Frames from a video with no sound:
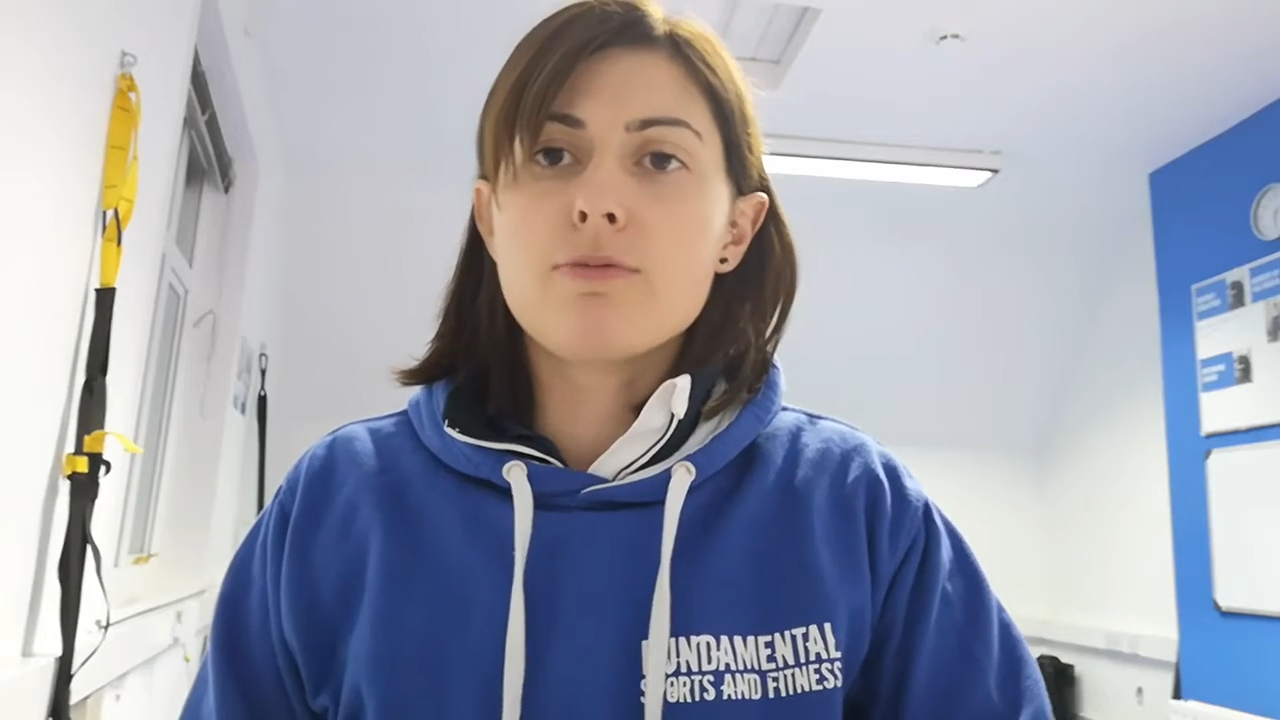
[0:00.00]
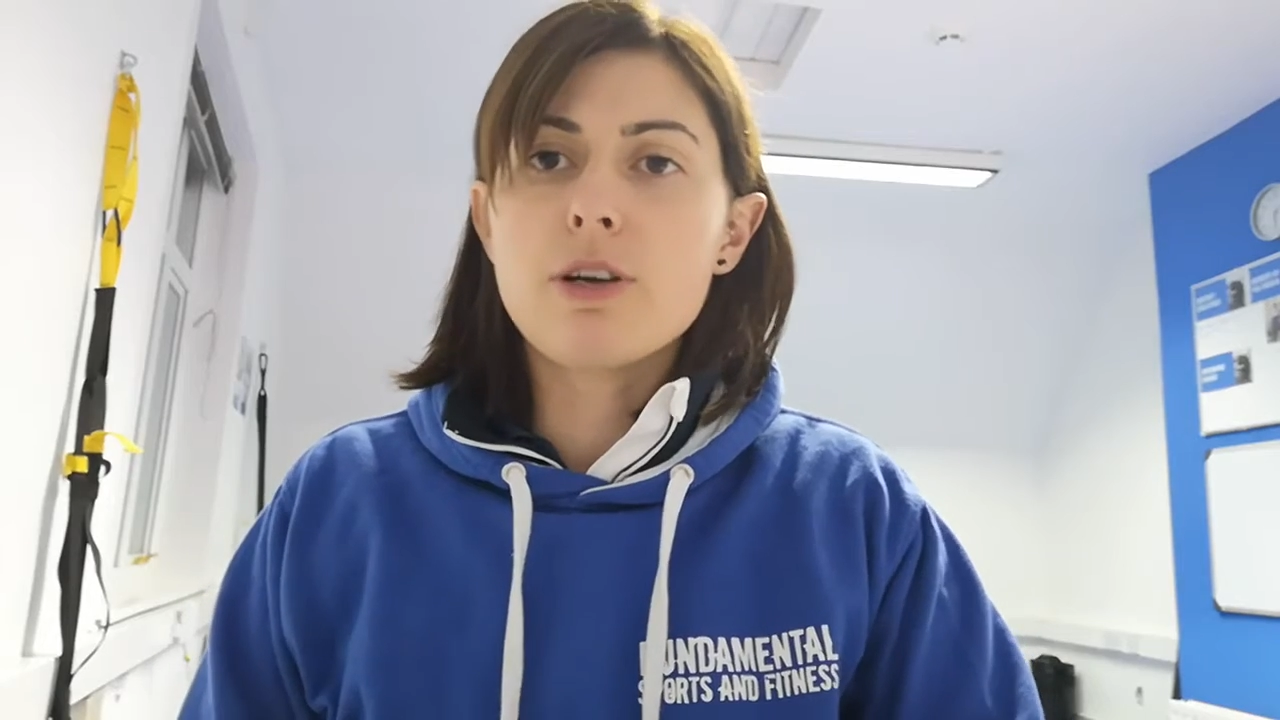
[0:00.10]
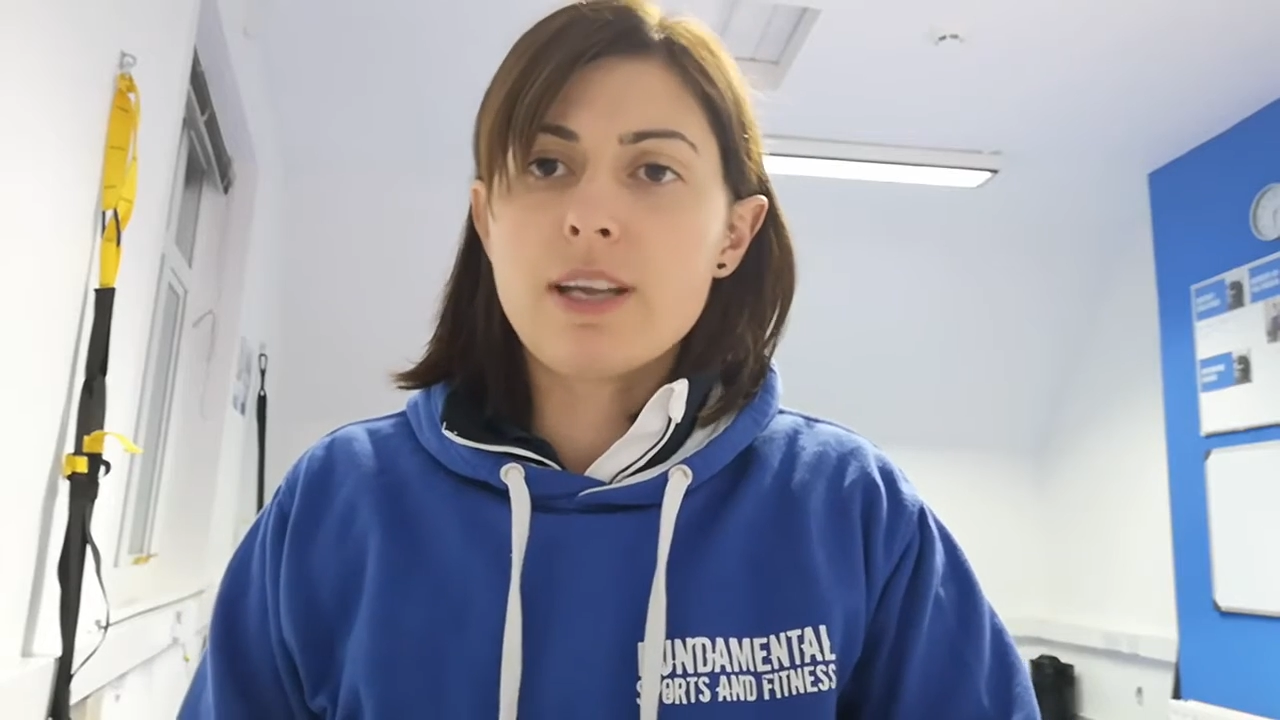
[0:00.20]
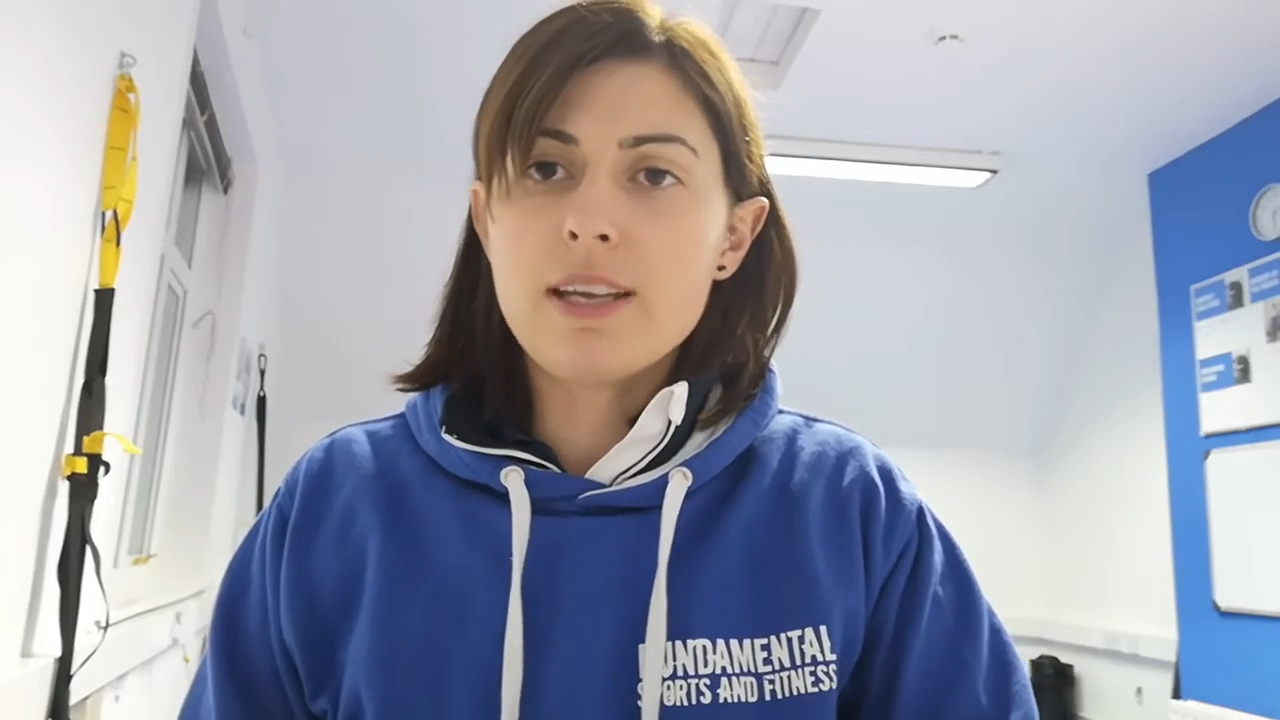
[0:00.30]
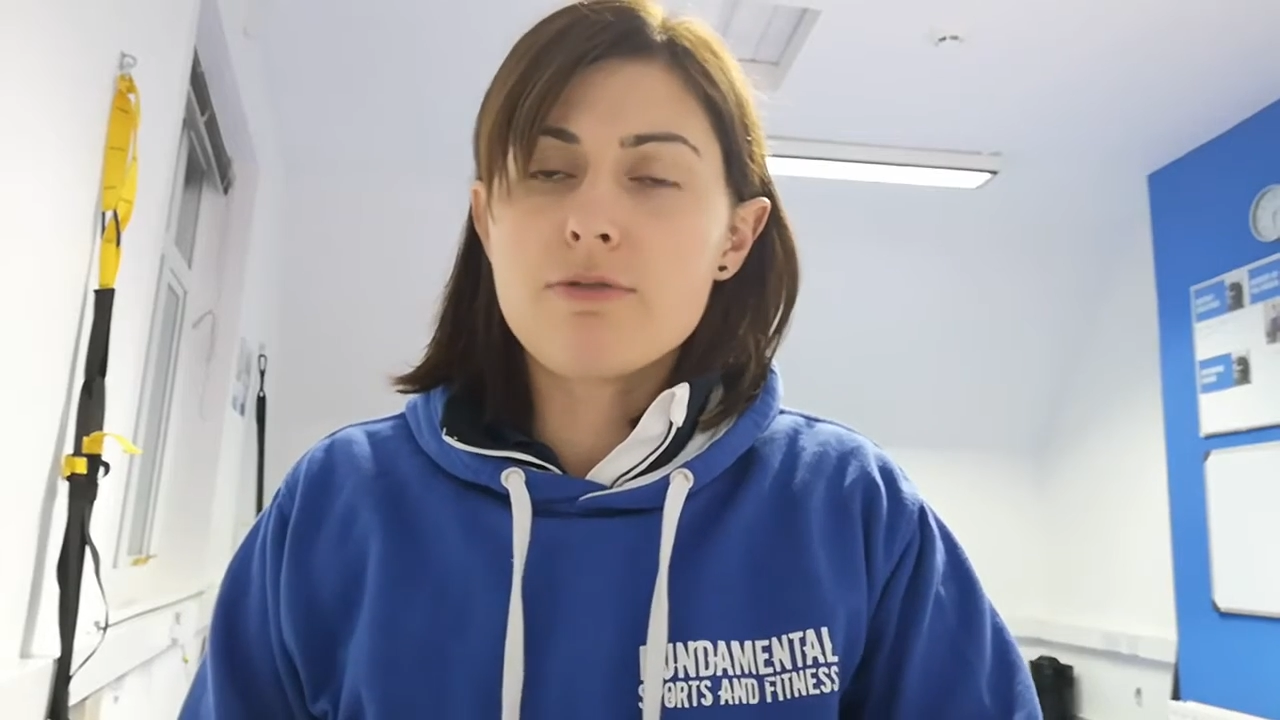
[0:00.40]

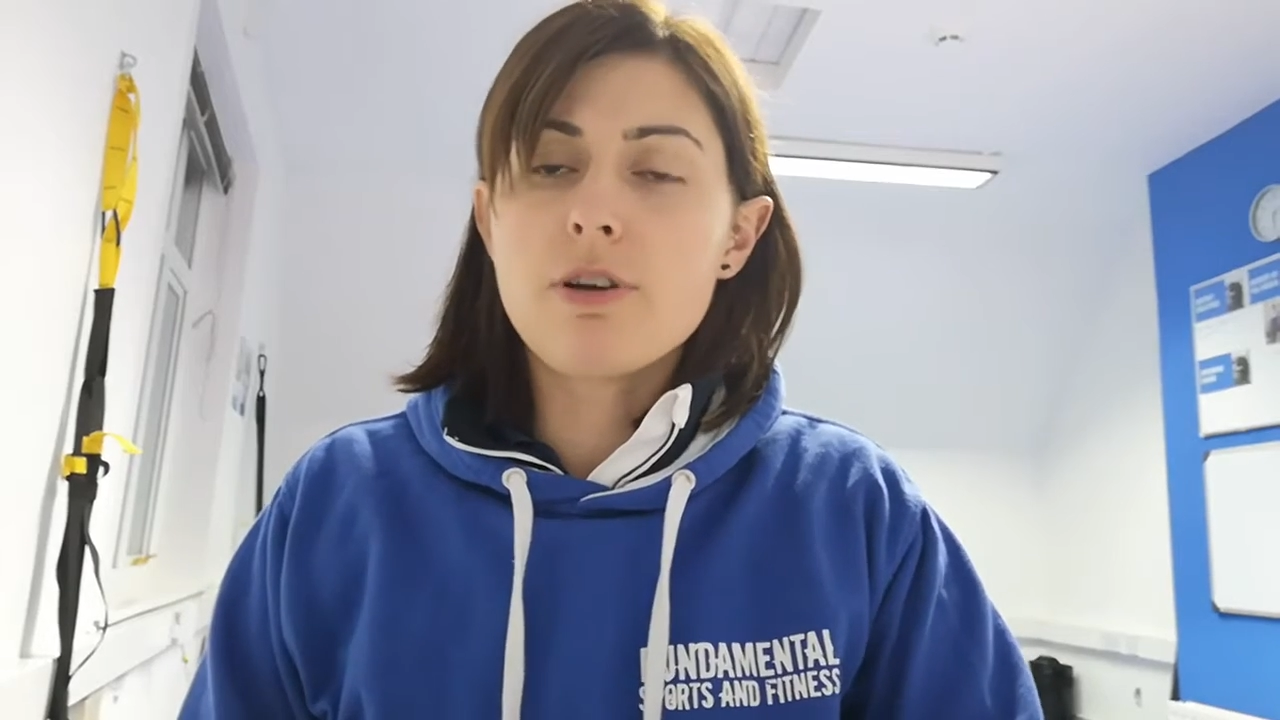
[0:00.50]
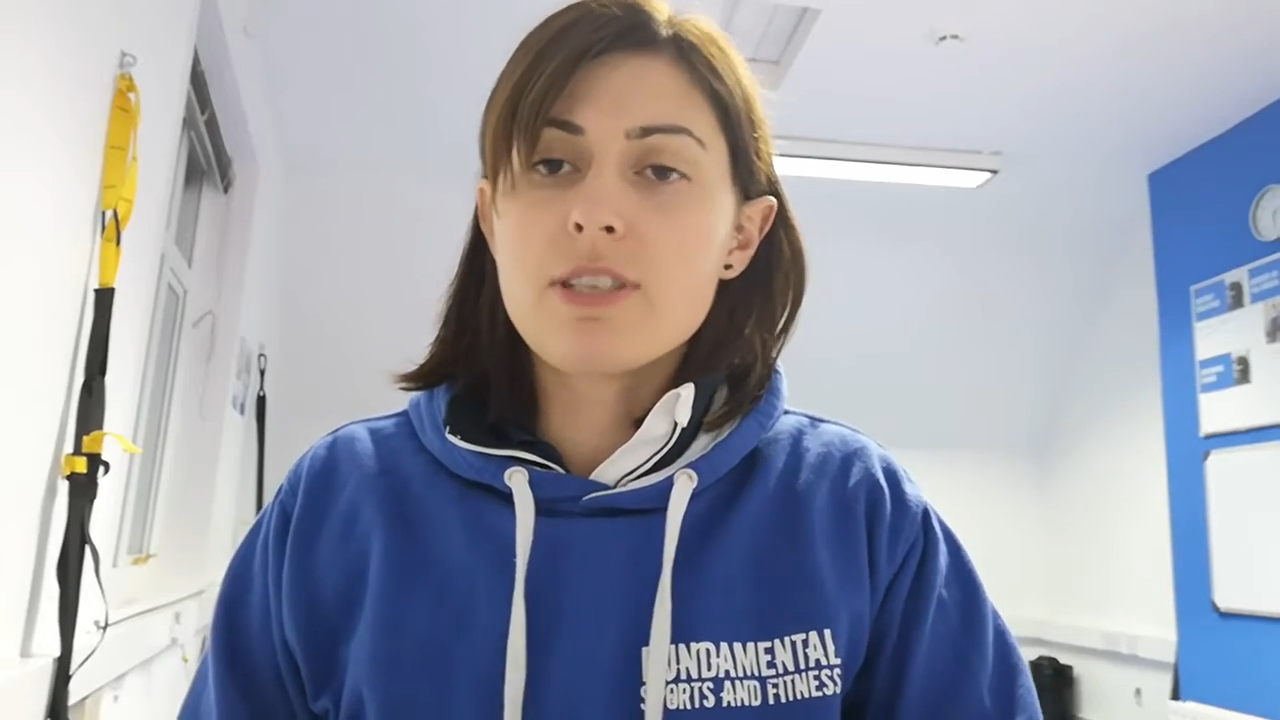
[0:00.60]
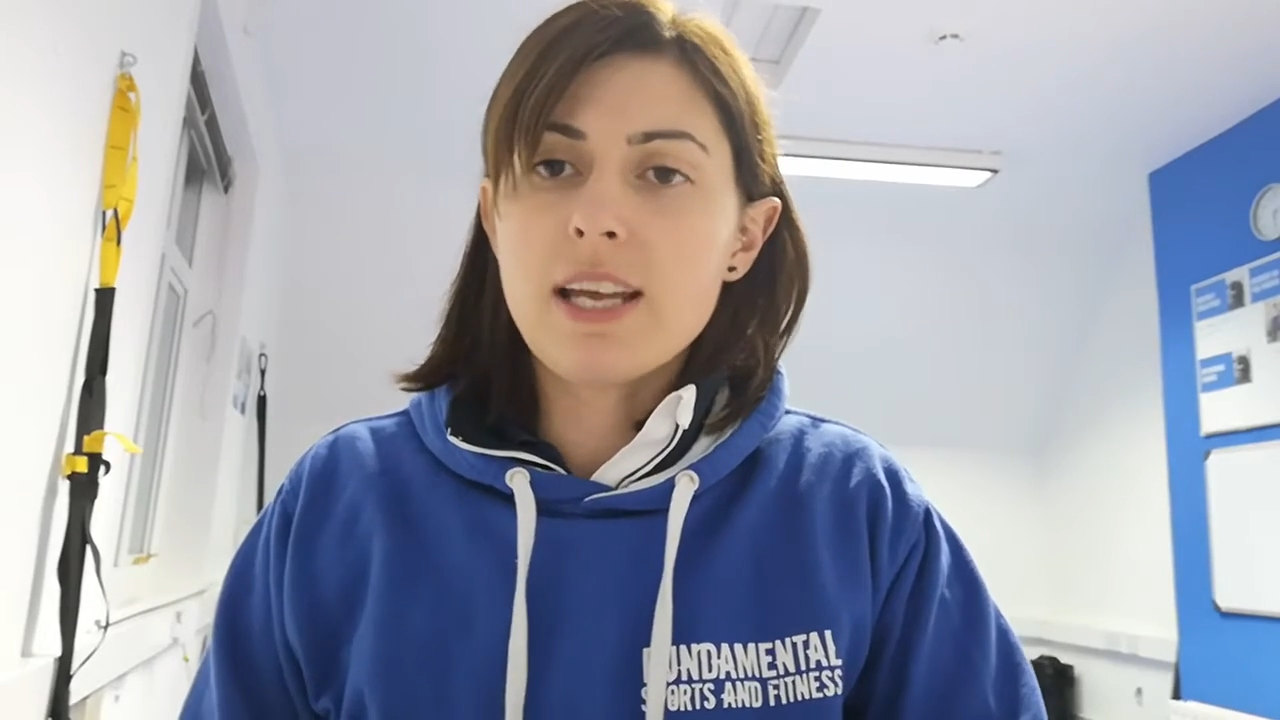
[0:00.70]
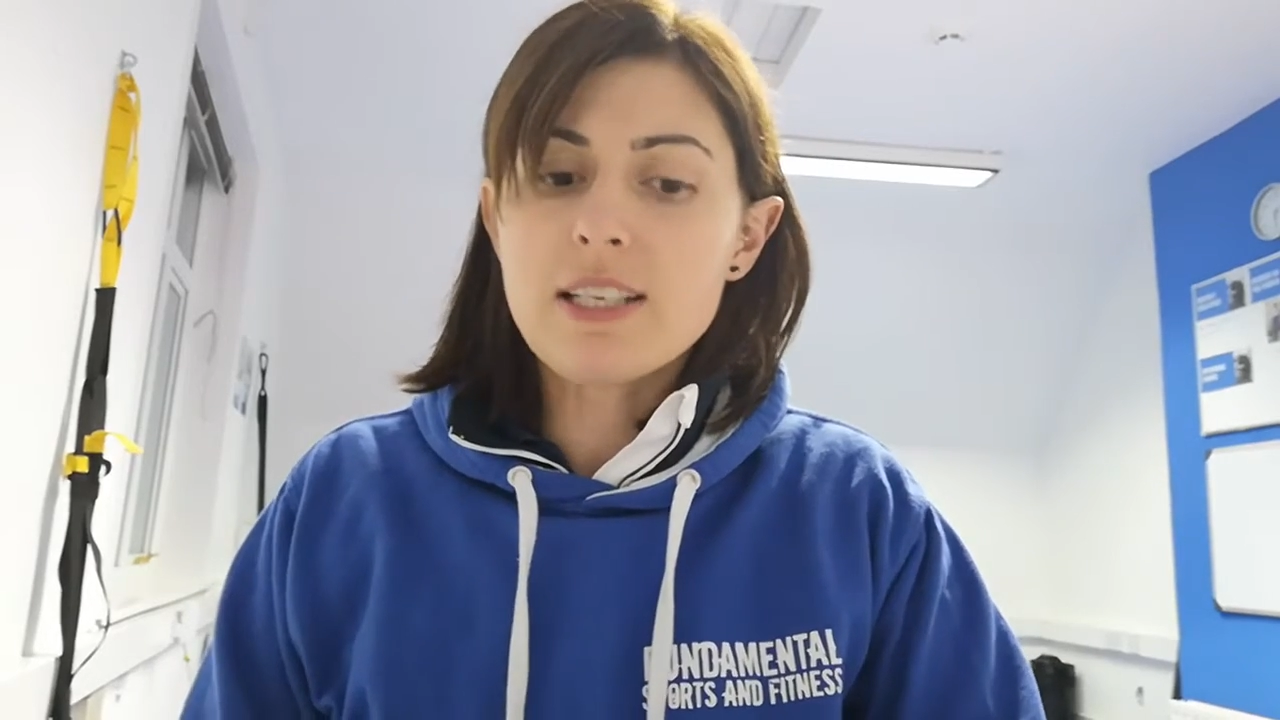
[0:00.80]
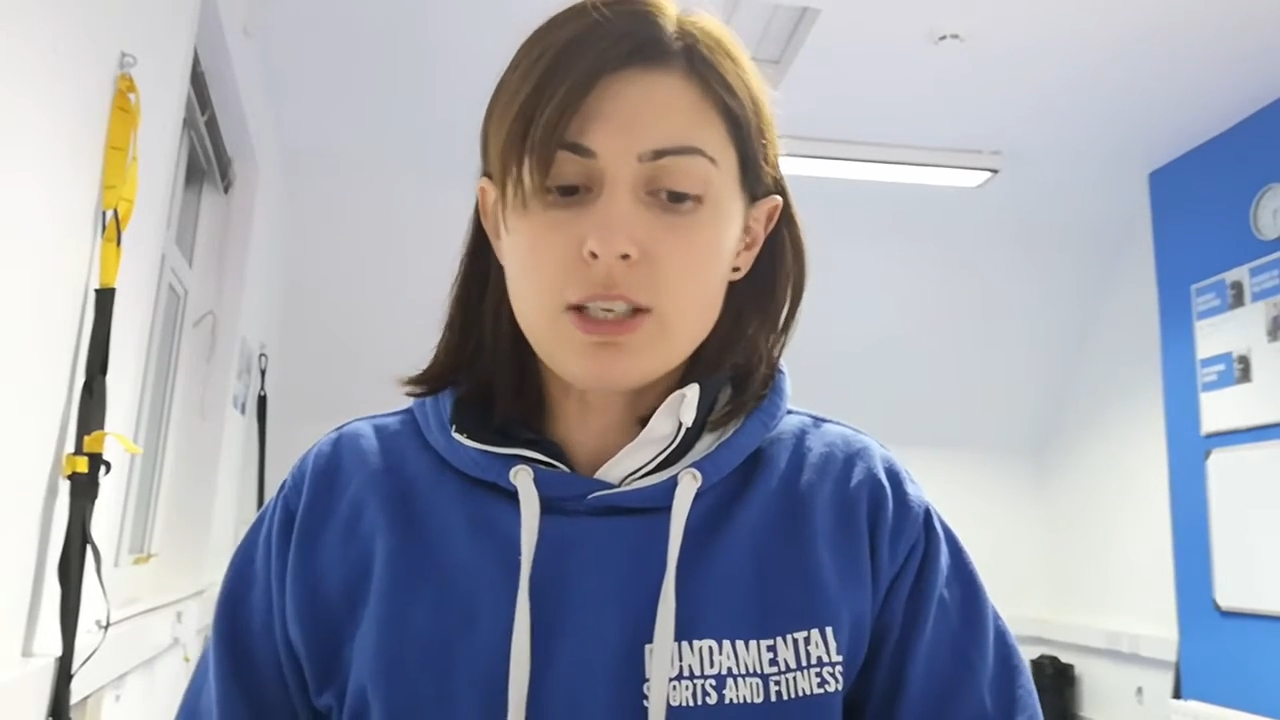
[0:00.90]

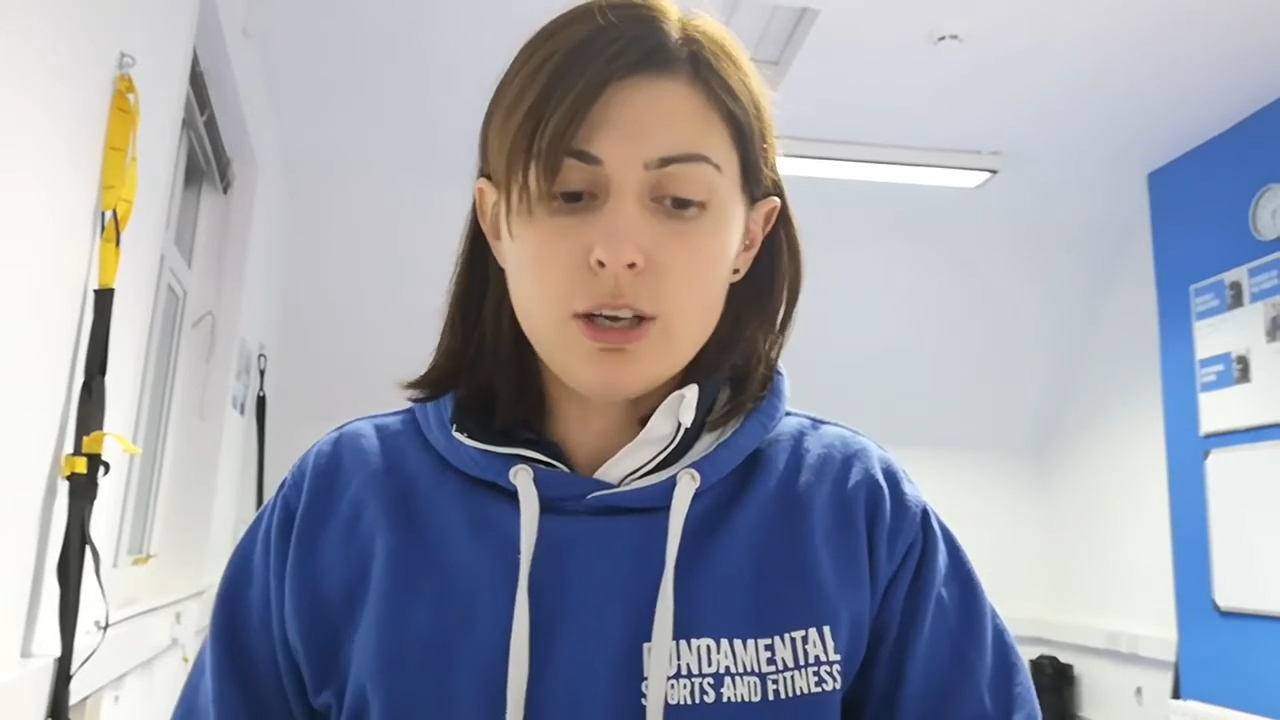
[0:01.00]
rotator